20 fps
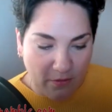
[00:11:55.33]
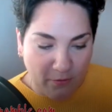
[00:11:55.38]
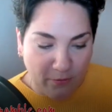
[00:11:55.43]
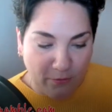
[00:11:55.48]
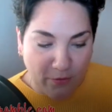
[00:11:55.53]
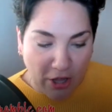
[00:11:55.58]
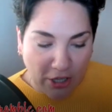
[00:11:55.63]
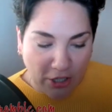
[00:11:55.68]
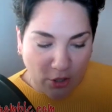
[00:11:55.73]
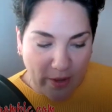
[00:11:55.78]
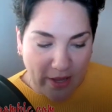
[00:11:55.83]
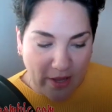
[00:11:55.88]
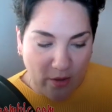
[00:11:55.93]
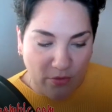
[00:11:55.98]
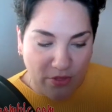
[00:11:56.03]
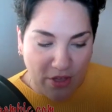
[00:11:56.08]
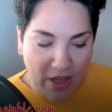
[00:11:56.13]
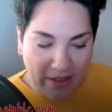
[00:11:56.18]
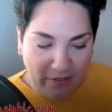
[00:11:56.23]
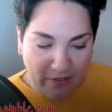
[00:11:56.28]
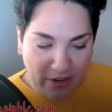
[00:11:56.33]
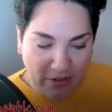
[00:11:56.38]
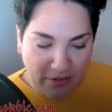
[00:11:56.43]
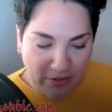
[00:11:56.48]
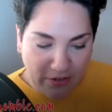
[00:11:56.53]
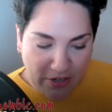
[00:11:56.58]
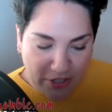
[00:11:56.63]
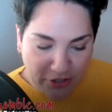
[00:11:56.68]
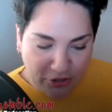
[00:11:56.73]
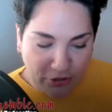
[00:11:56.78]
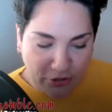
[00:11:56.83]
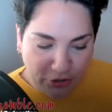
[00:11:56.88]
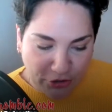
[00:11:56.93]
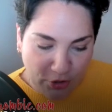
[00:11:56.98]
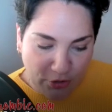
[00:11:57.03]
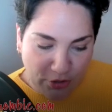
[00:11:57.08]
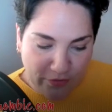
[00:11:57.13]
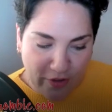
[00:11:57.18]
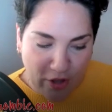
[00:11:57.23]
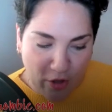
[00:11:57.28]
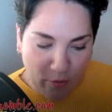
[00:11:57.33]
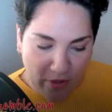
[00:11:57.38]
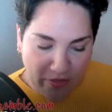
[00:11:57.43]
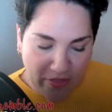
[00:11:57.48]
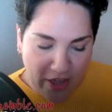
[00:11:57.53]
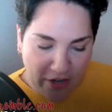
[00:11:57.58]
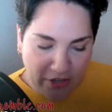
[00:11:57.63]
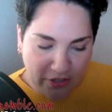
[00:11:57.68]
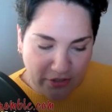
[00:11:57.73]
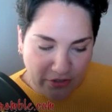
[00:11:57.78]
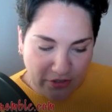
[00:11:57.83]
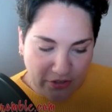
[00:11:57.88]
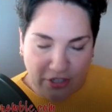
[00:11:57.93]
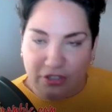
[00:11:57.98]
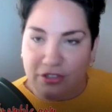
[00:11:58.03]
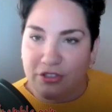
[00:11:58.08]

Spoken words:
following that initial show development that is